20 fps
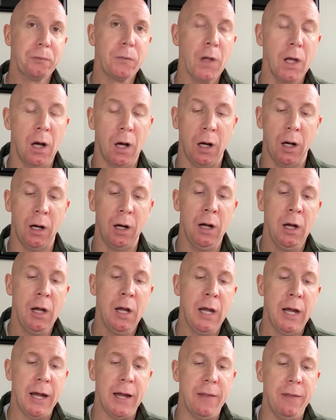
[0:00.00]
Uh,
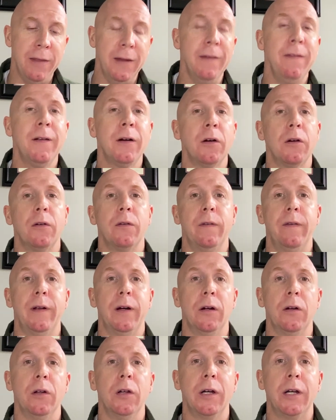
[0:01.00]
and then
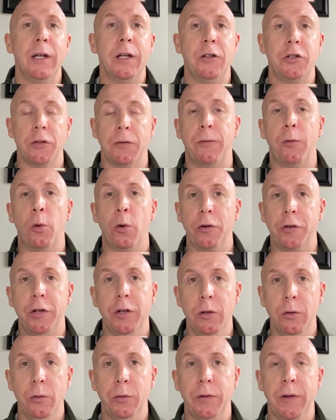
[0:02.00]
they're looking at your
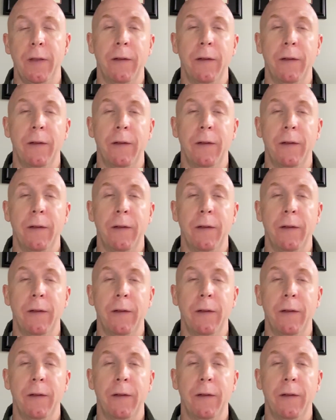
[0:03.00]
4.2s,